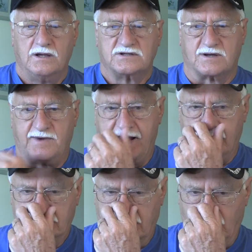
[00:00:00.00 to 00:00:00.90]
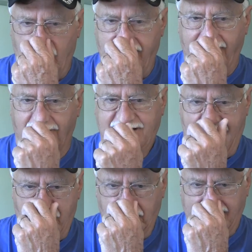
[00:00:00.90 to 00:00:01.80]
Somehow, some way, they're
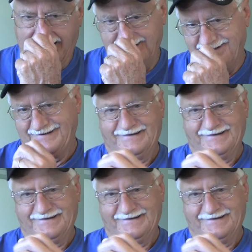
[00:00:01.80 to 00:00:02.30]
touting